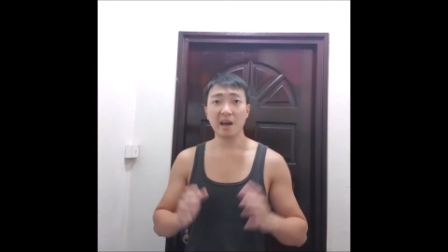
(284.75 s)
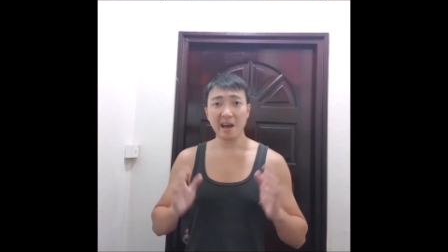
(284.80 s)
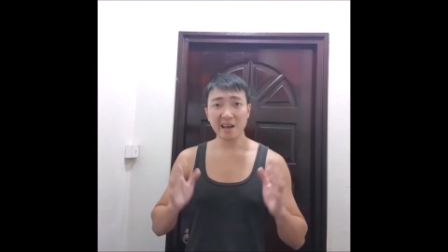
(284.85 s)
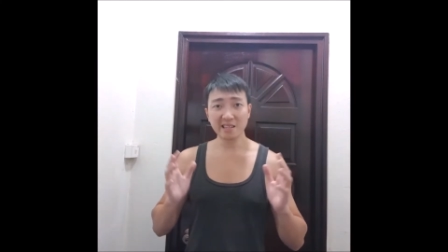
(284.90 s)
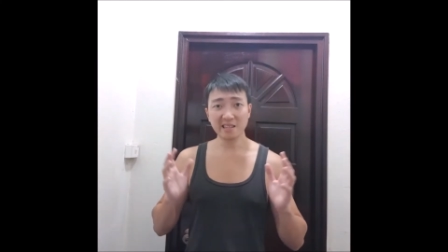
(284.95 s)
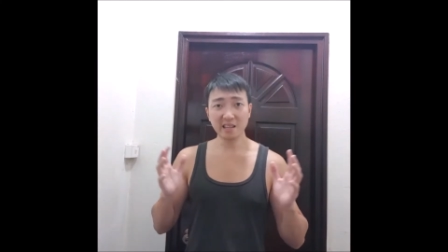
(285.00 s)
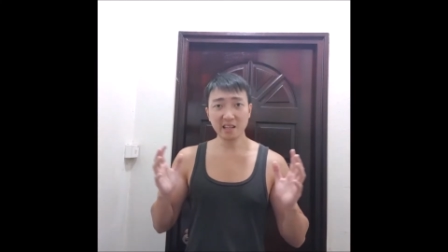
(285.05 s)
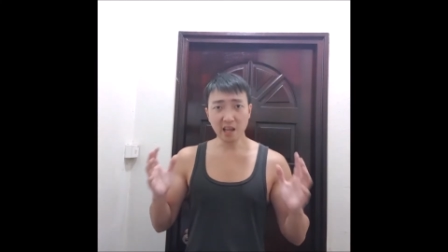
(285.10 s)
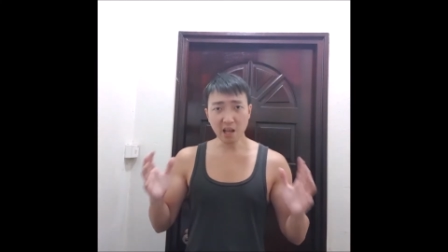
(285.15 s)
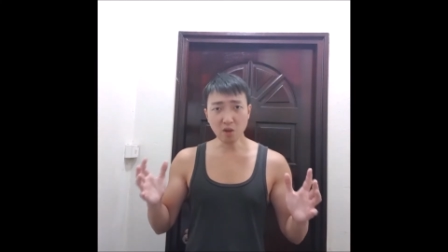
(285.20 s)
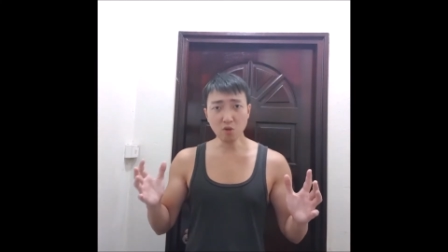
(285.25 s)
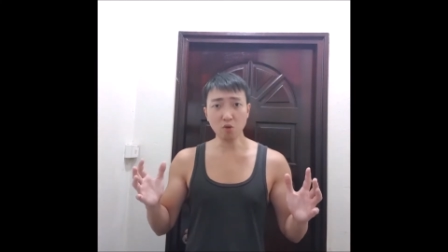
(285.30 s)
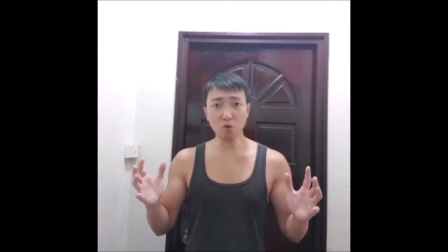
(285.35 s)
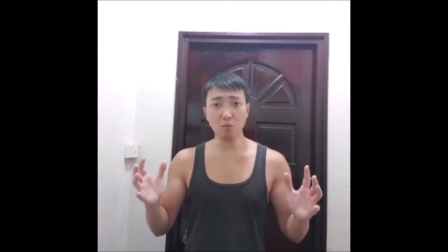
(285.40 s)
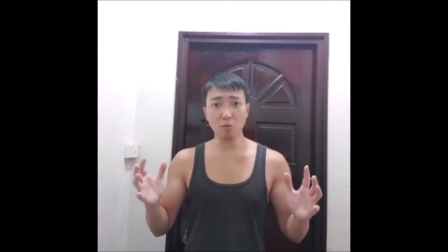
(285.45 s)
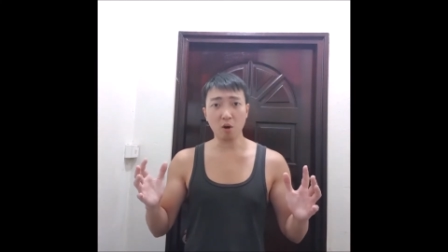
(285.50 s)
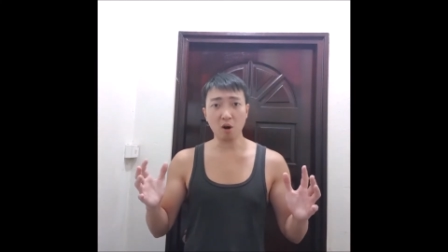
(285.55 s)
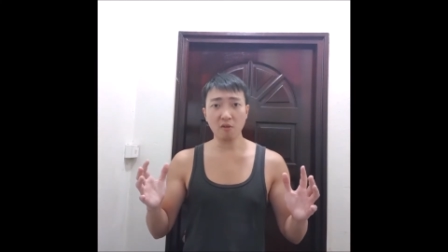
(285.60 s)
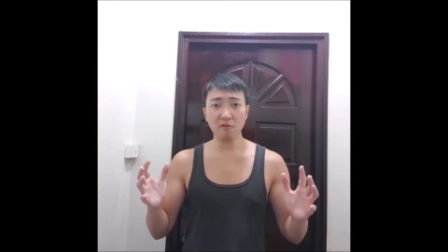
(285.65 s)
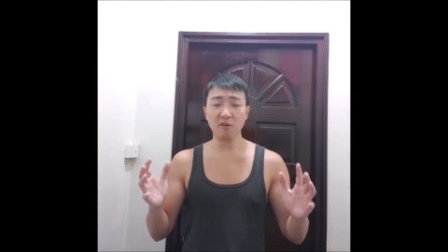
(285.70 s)
As an
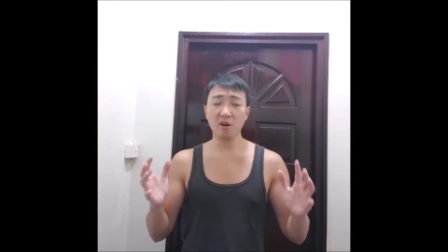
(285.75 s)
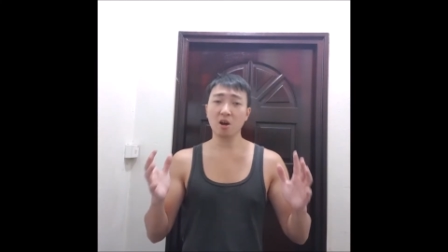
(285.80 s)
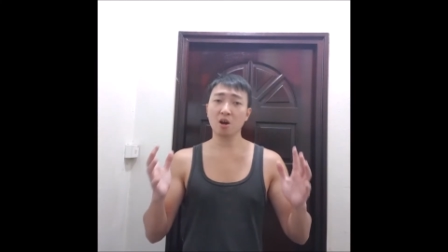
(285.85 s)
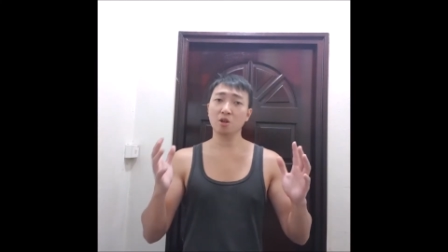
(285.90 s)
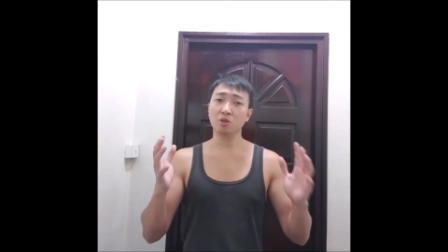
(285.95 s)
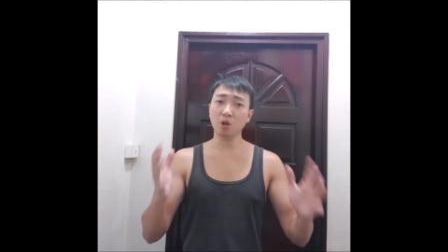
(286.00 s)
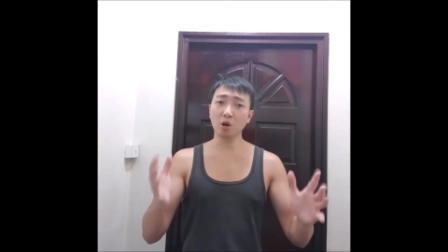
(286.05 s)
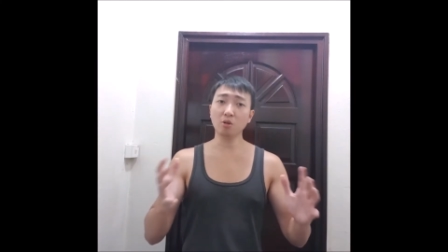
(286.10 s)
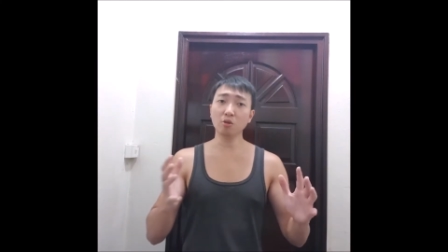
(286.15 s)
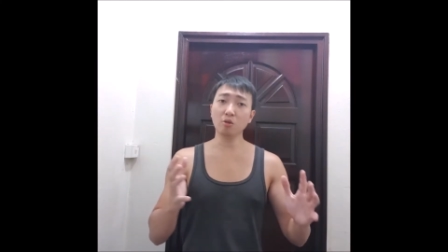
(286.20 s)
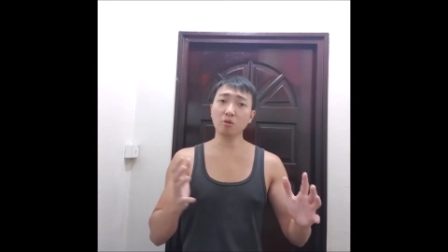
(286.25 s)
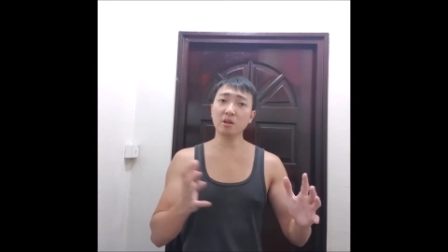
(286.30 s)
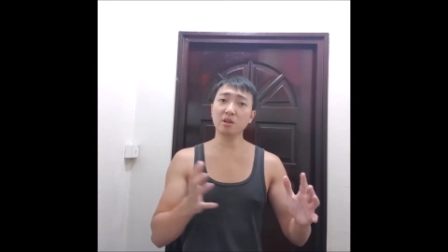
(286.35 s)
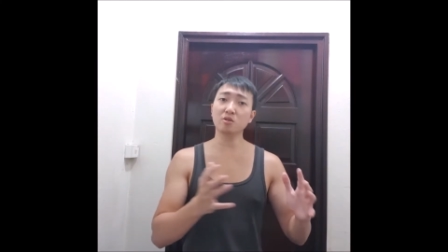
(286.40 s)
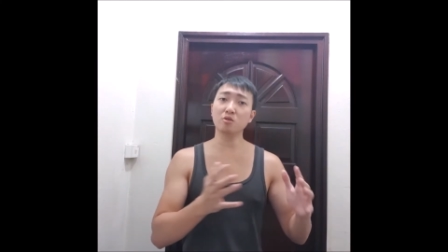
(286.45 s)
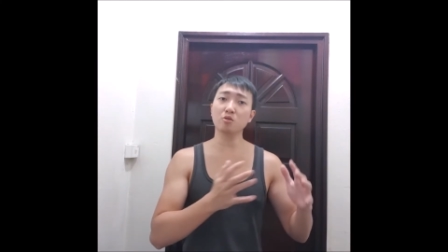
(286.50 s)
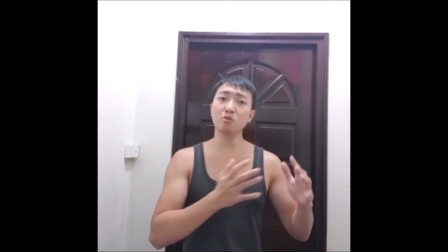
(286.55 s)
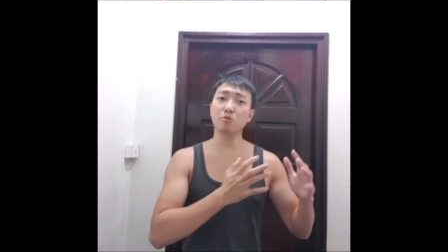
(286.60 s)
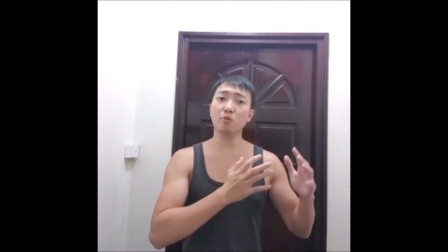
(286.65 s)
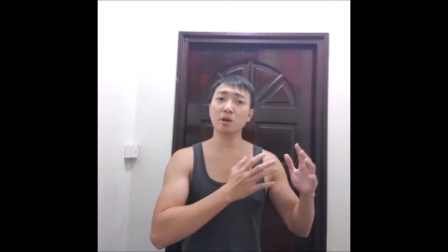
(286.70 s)
endomorph, not only
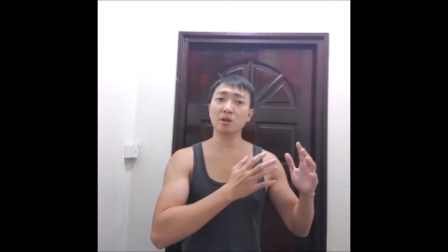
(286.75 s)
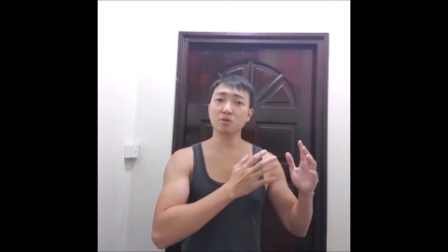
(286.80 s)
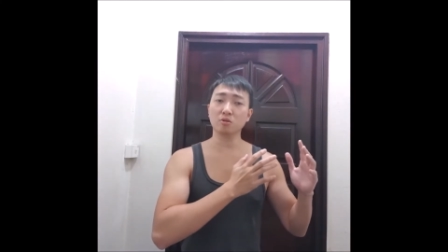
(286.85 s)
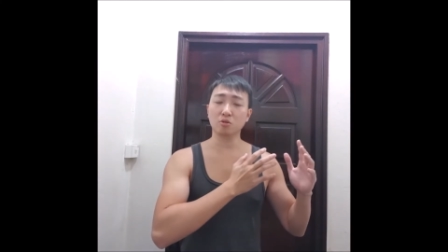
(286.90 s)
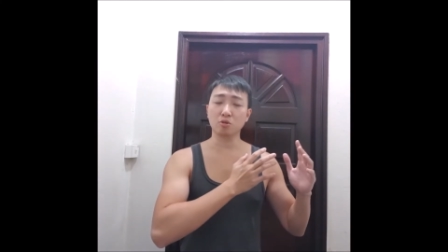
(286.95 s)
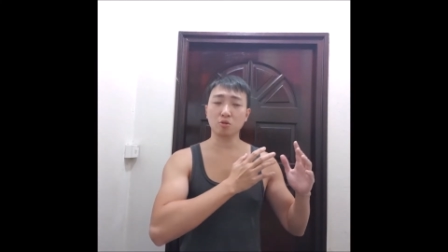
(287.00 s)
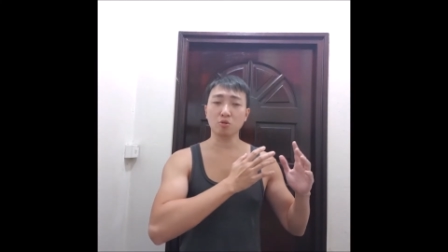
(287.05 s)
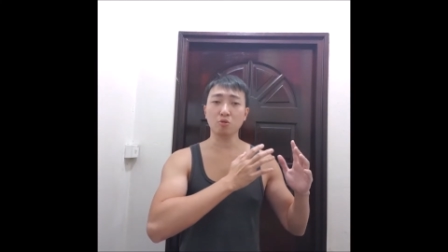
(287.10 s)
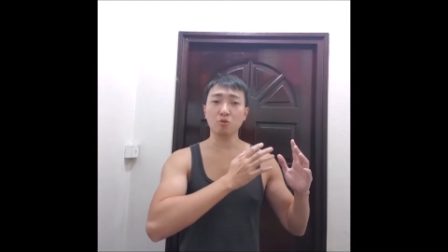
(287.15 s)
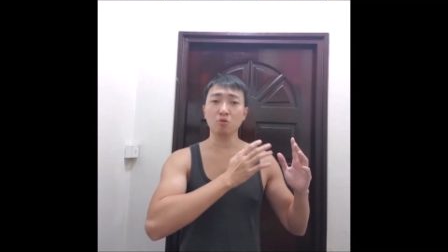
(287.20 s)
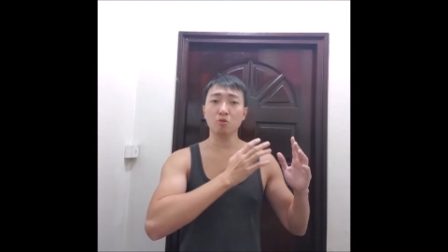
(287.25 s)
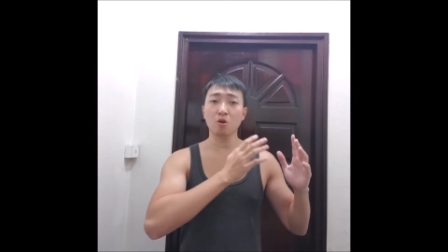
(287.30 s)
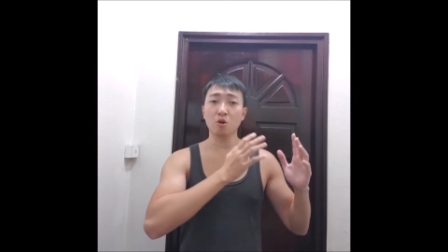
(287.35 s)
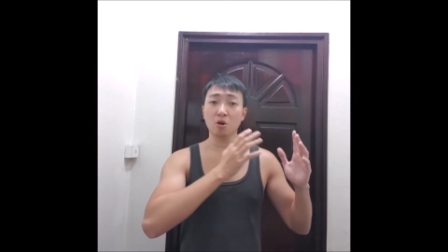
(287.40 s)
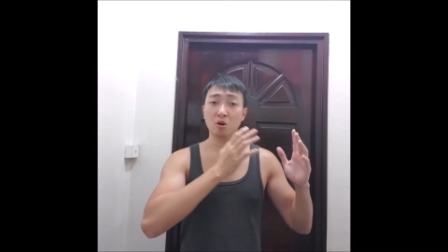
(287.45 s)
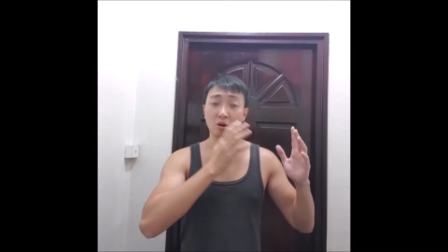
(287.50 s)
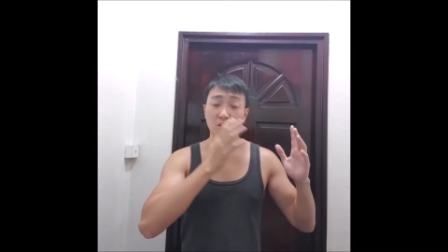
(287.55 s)
do you want to